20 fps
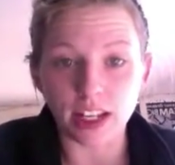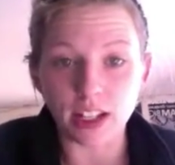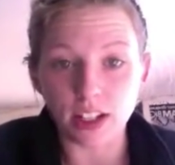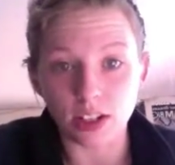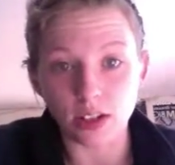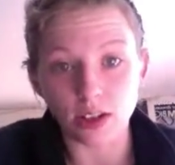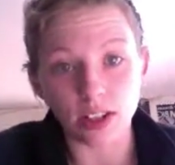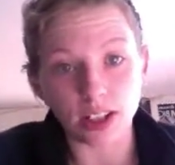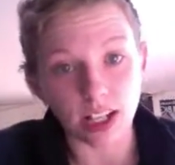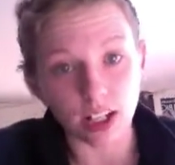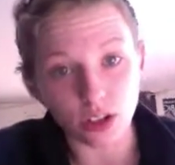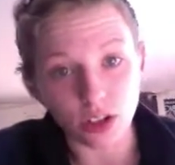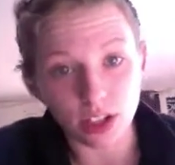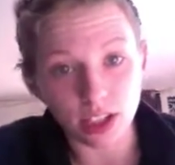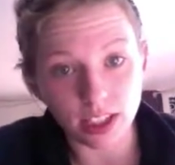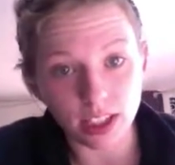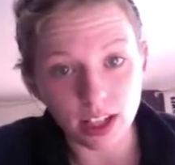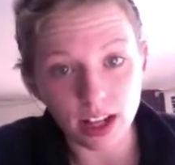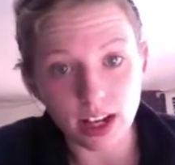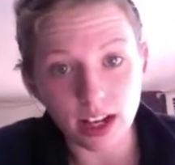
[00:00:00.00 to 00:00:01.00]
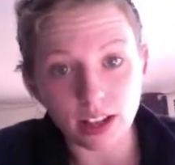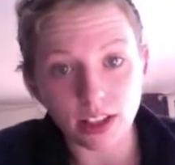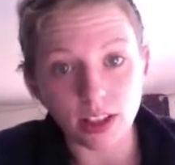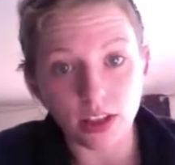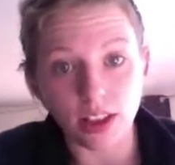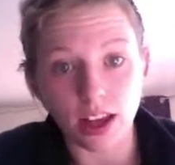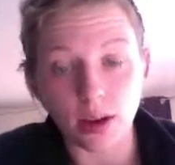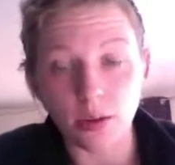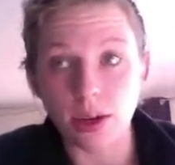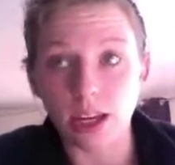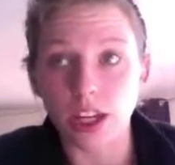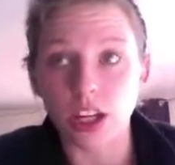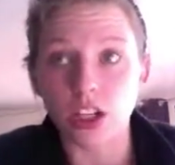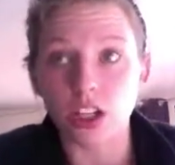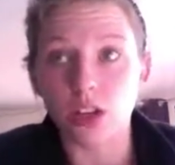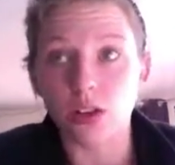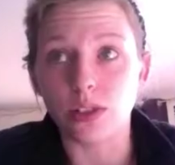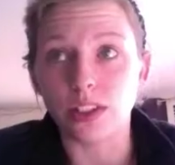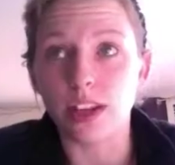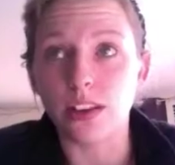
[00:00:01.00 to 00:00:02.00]
into electricity so that we
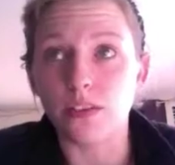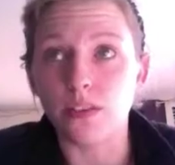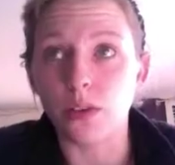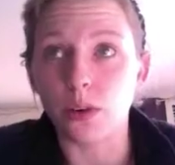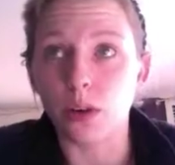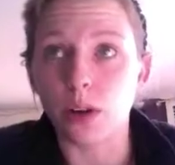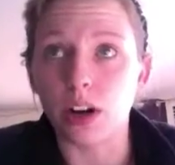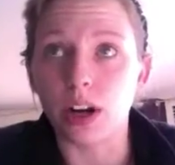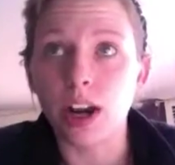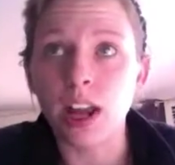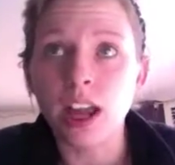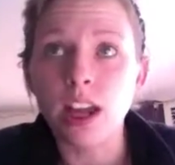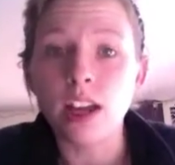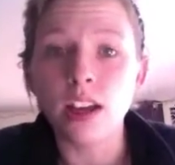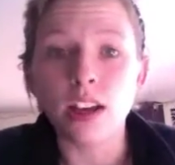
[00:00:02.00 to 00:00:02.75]
can use it for